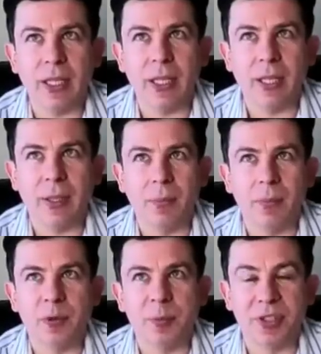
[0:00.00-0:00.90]
um,
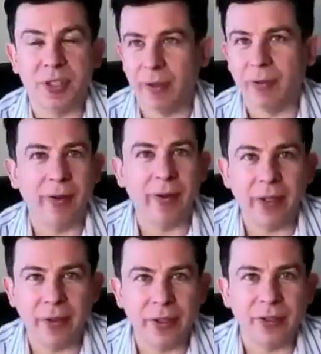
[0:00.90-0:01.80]
specifically from a
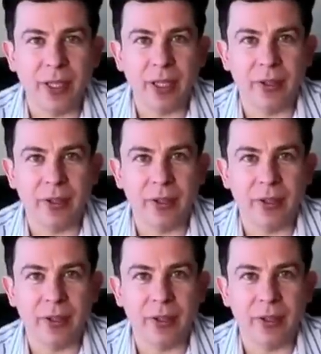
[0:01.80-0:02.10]
veterinary side.